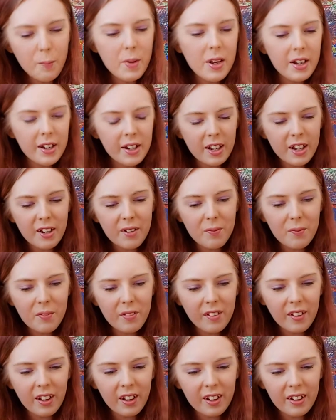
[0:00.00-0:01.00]
mediums,
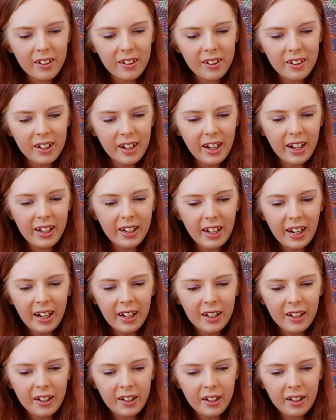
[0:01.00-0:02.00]
and yeah,
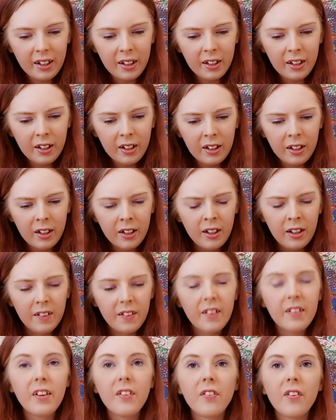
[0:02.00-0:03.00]
again,
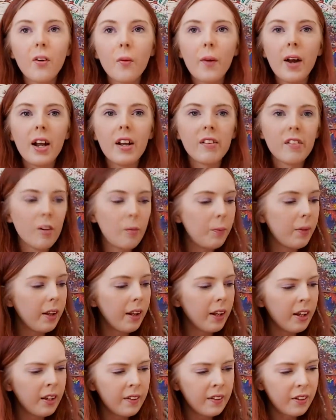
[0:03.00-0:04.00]
the different ways of
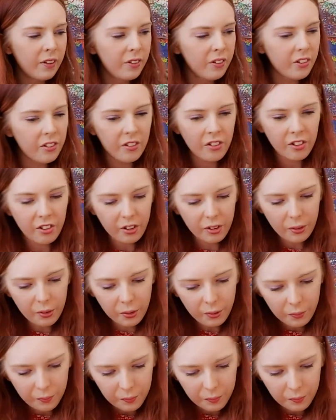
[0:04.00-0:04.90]
applying those to